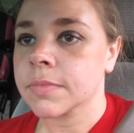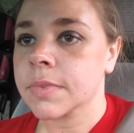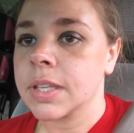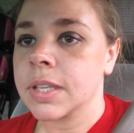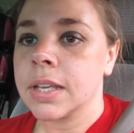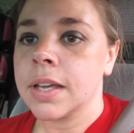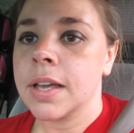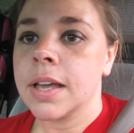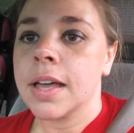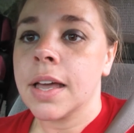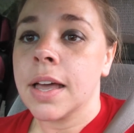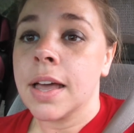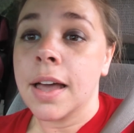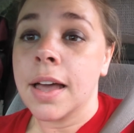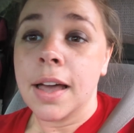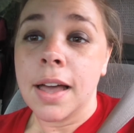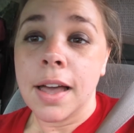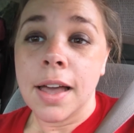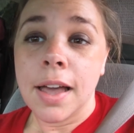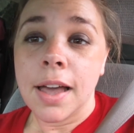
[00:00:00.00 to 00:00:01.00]

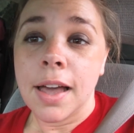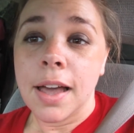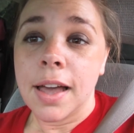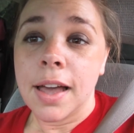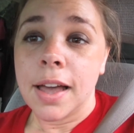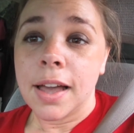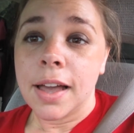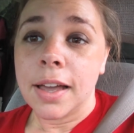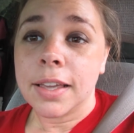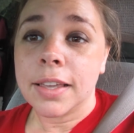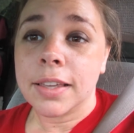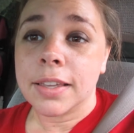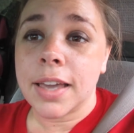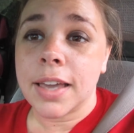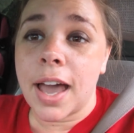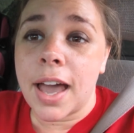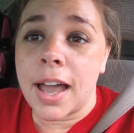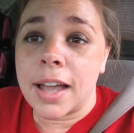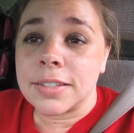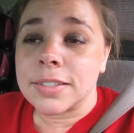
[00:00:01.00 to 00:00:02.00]
40%.
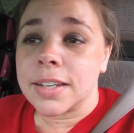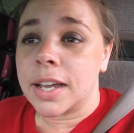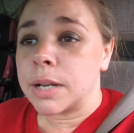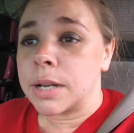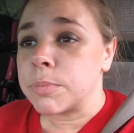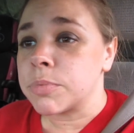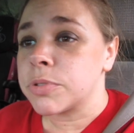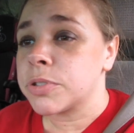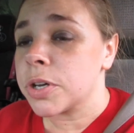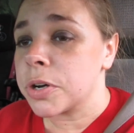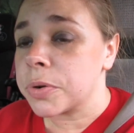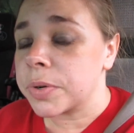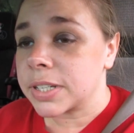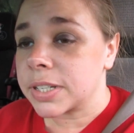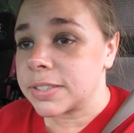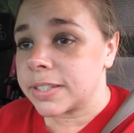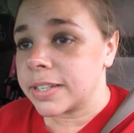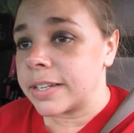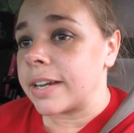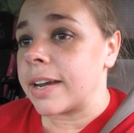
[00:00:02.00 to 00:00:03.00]
Guys, I am so
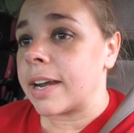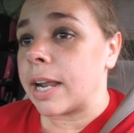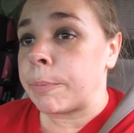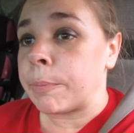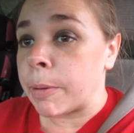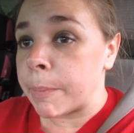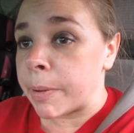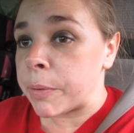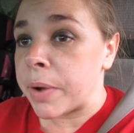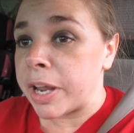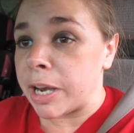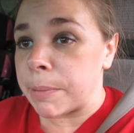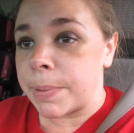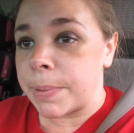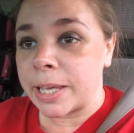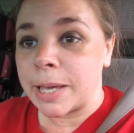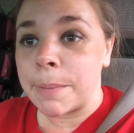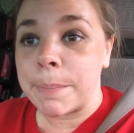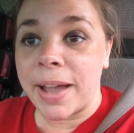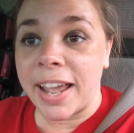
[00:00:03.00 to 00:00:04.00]
excited. I'm on my way to
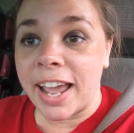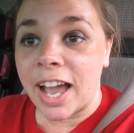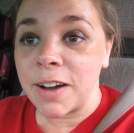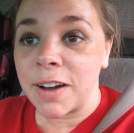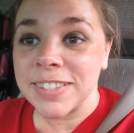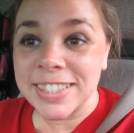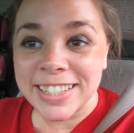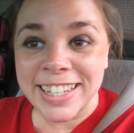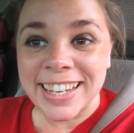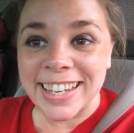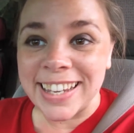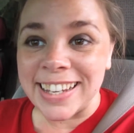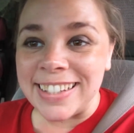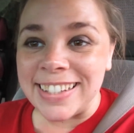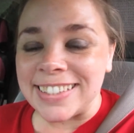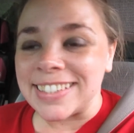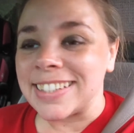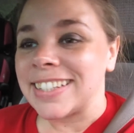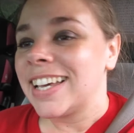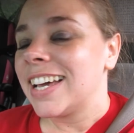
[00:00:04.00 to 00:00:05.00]
pick up my house
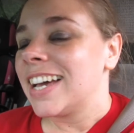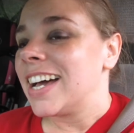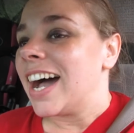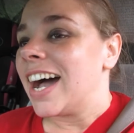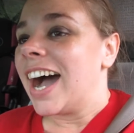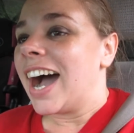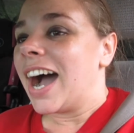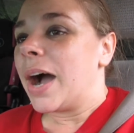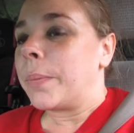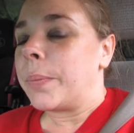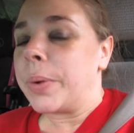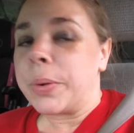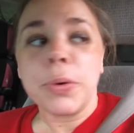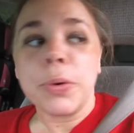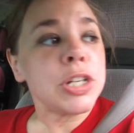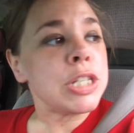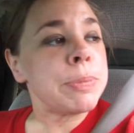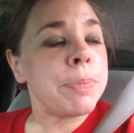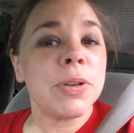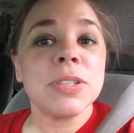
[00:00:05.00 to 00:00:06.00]
keys. We
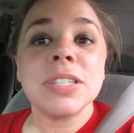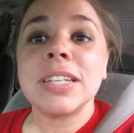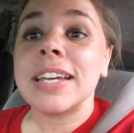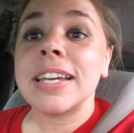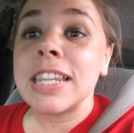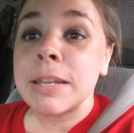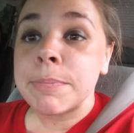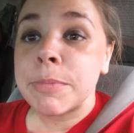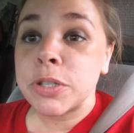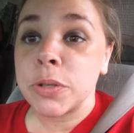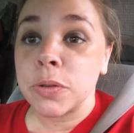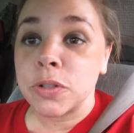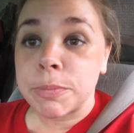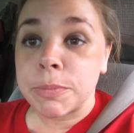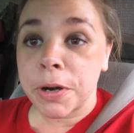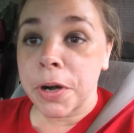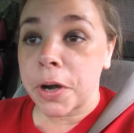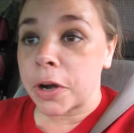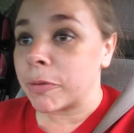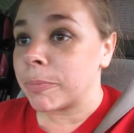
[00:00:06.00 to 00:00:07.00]
weren't supposed to get them until
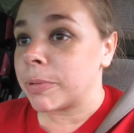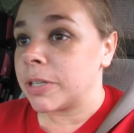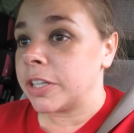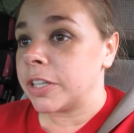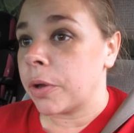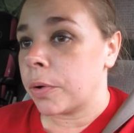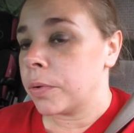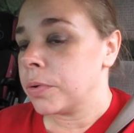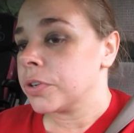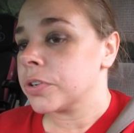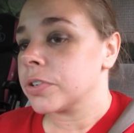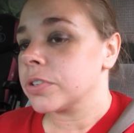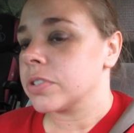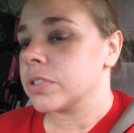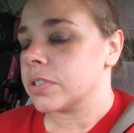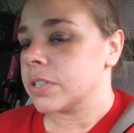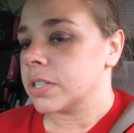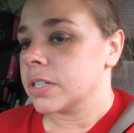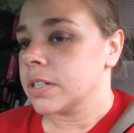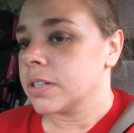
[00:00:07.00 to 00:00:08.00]
tomorrow, but the
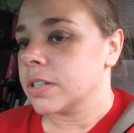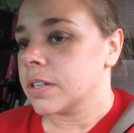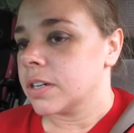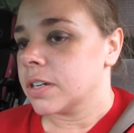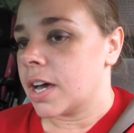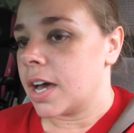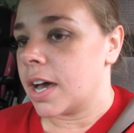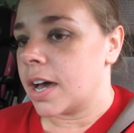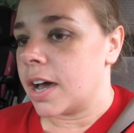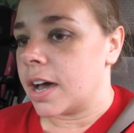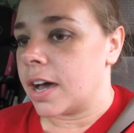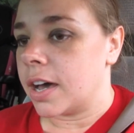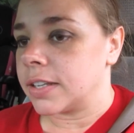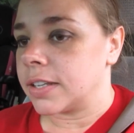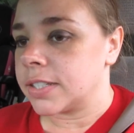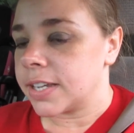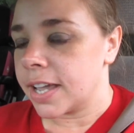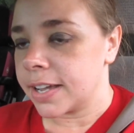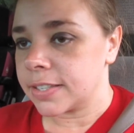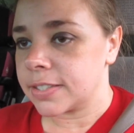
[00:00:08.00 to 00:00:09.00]
owners uh,
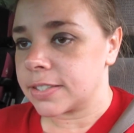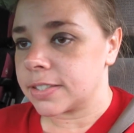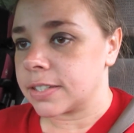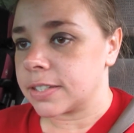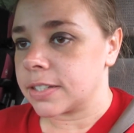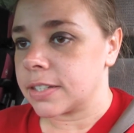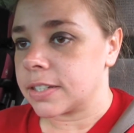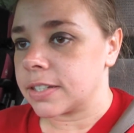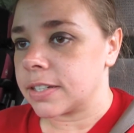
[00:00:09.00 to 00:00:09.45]
text